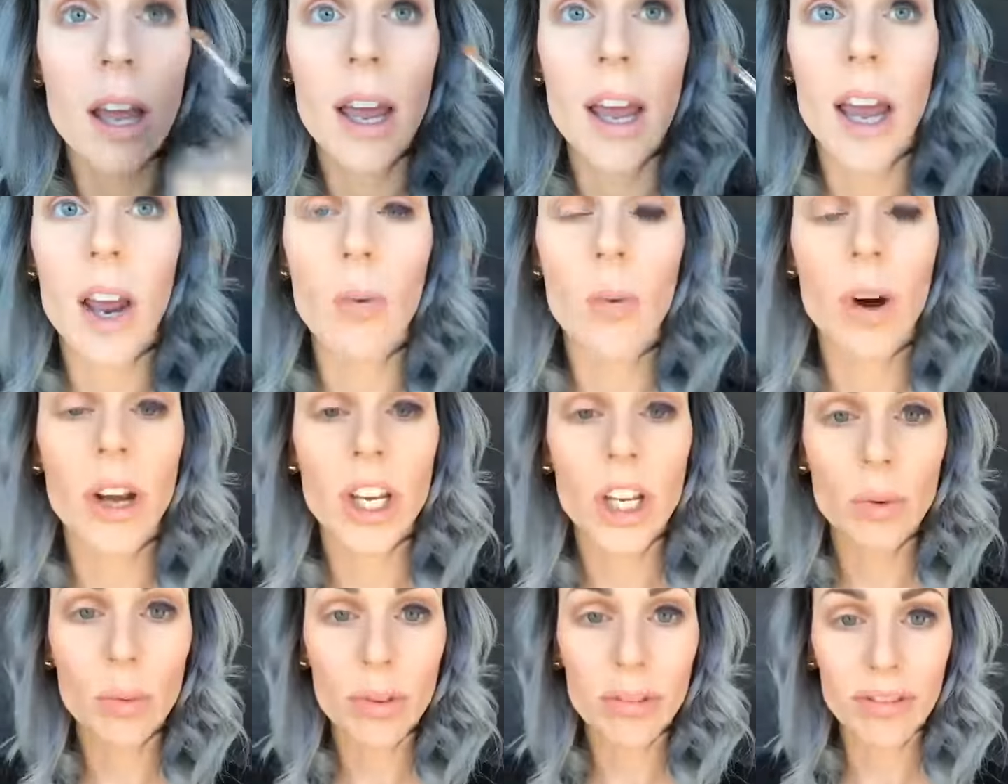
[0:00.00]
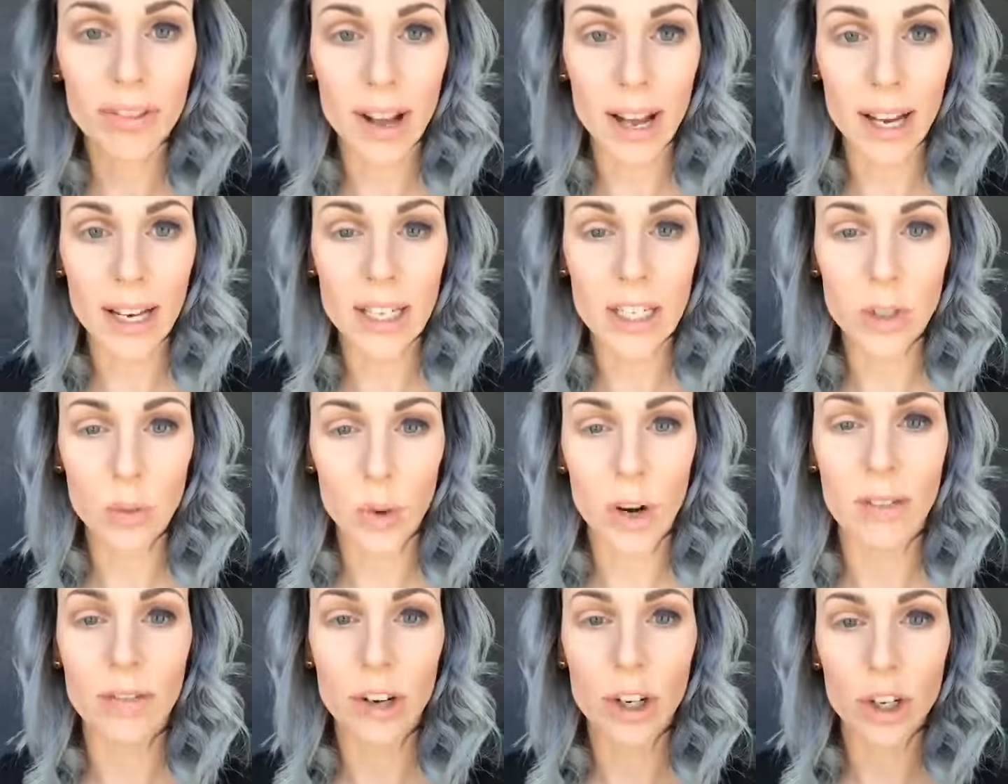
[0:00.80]
And what you will find is
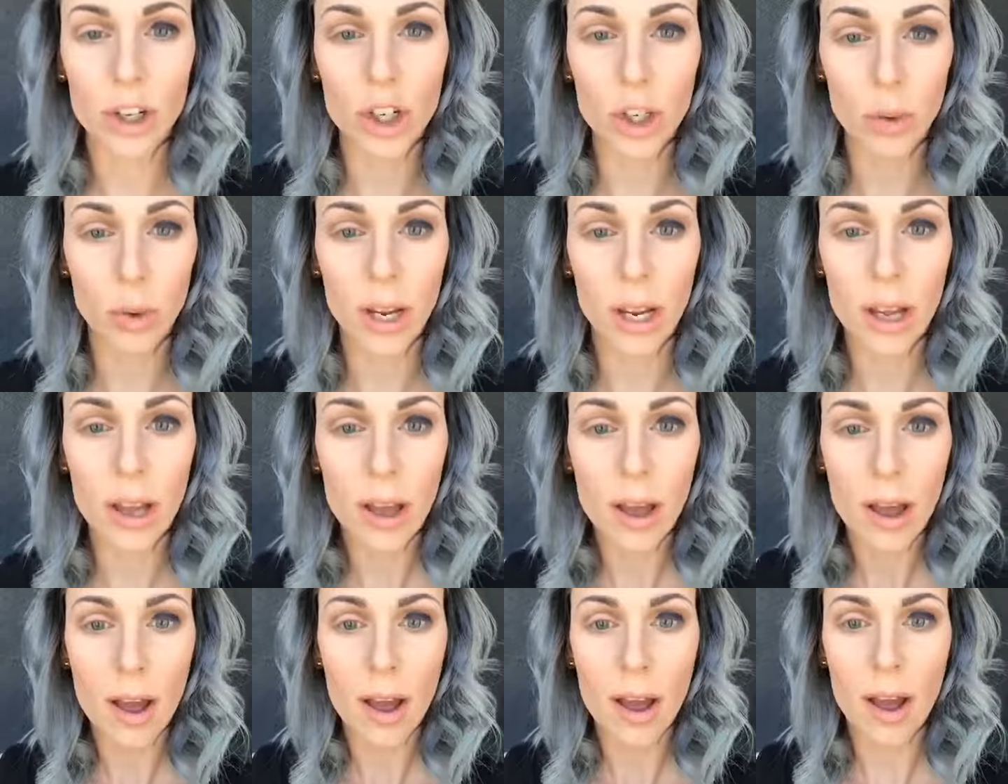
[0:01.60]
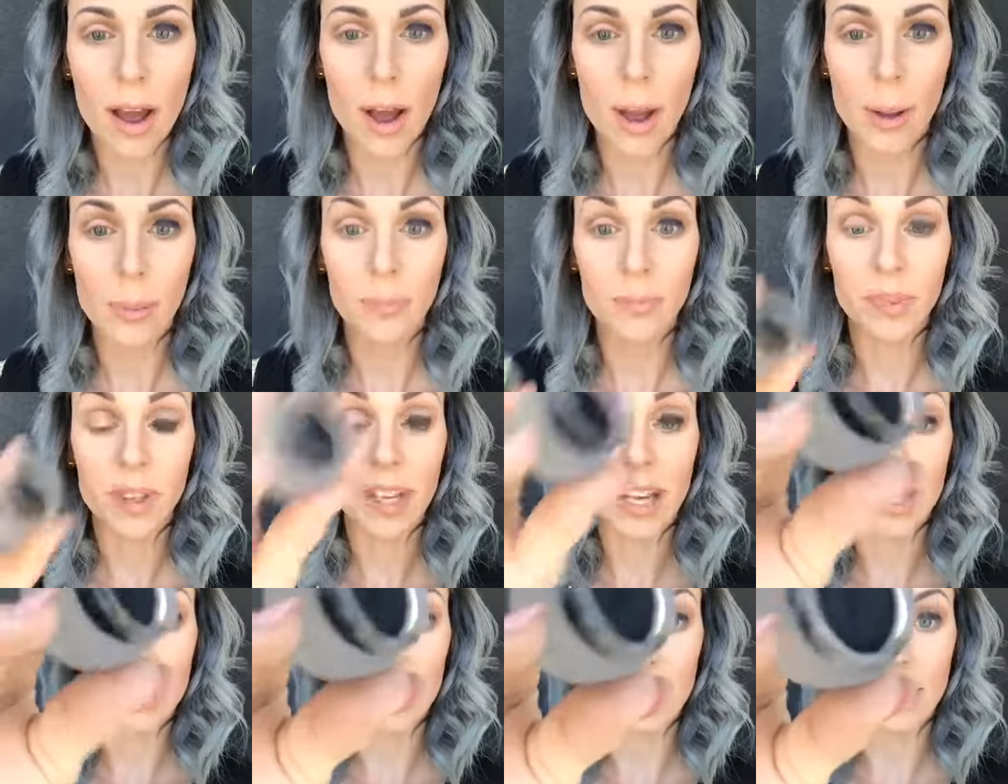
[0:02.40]
whenever you're doing,
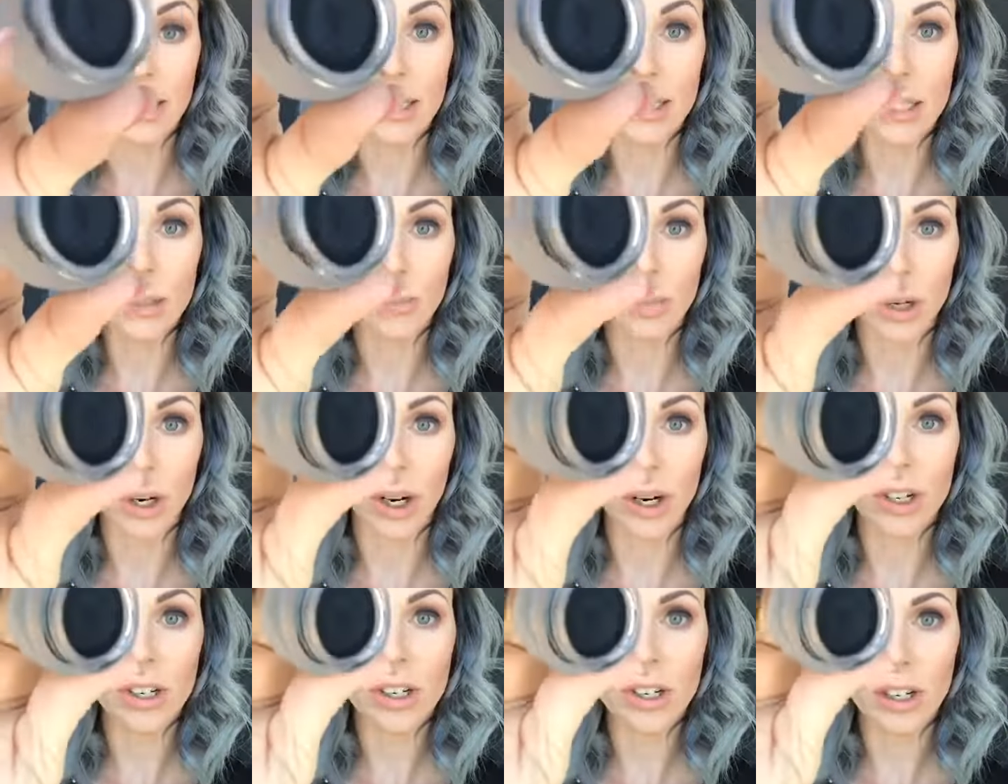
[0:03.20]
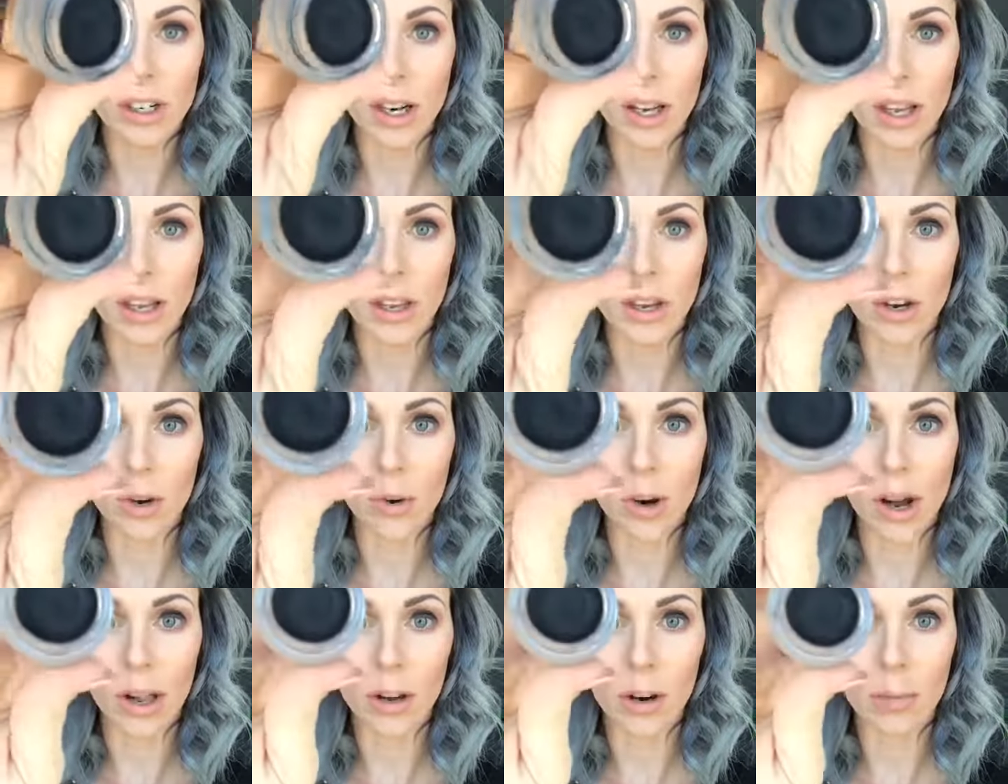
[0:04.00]
yes, this is Splurge in the new
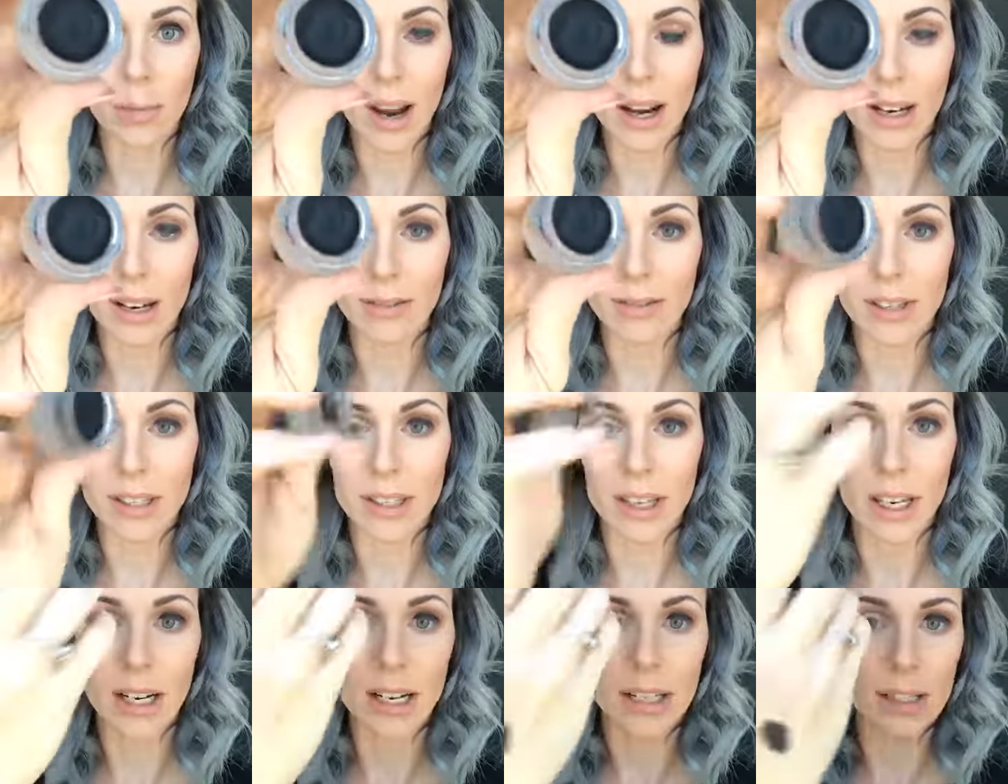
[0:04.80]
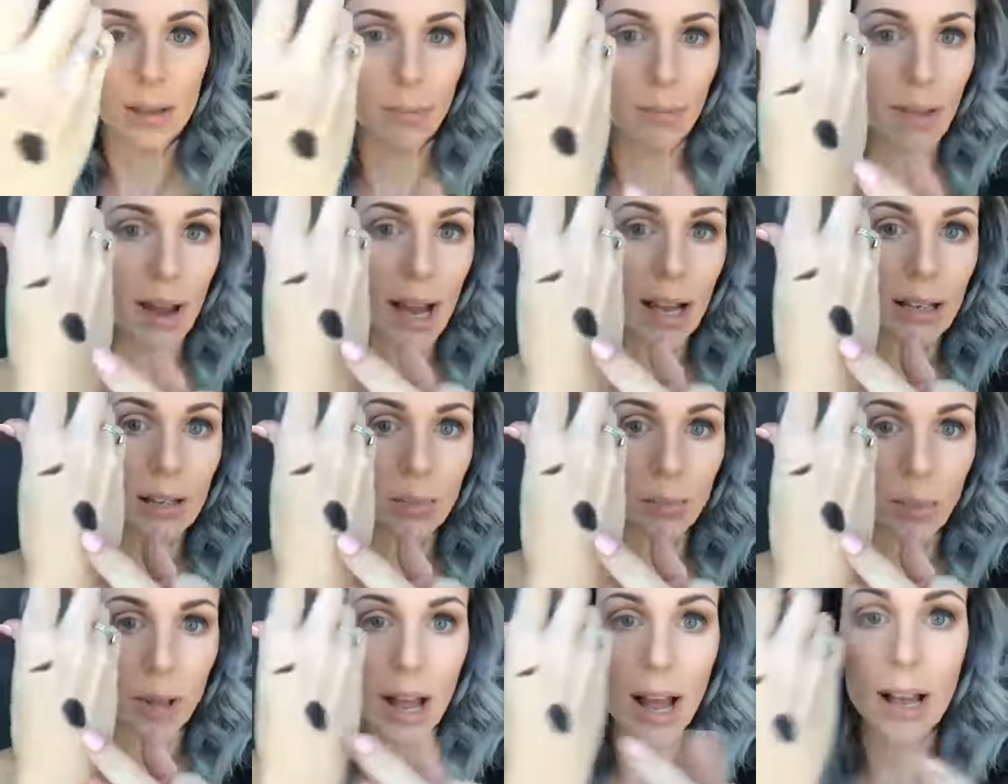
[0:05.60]
color Magnificent. It's a matte
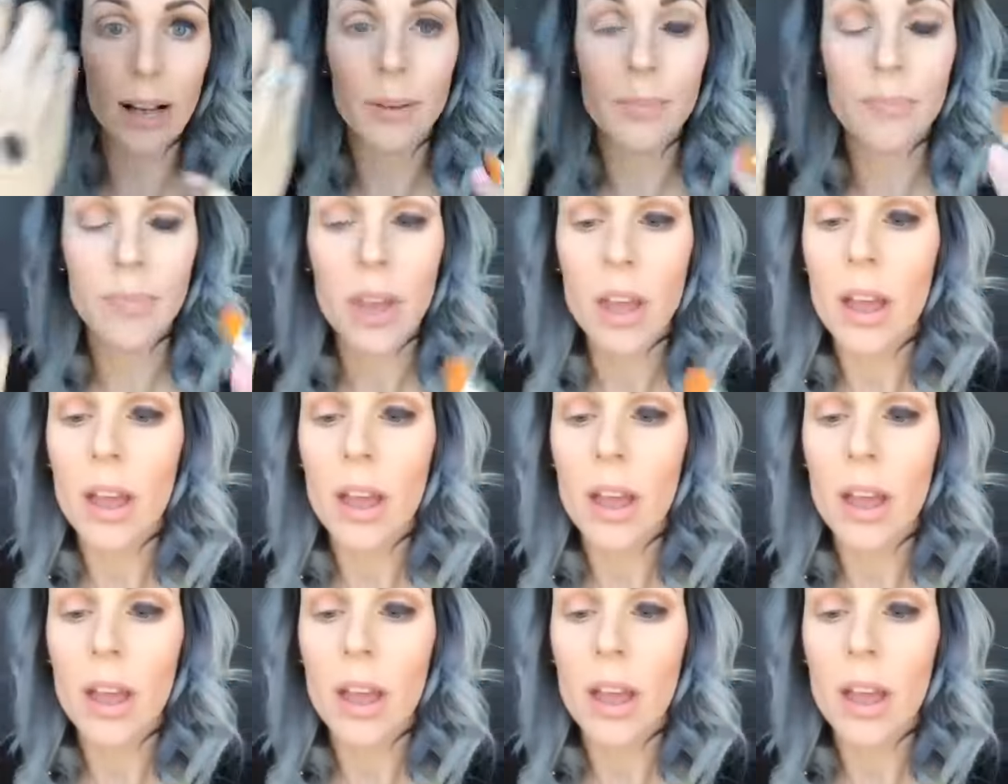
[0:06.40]
black.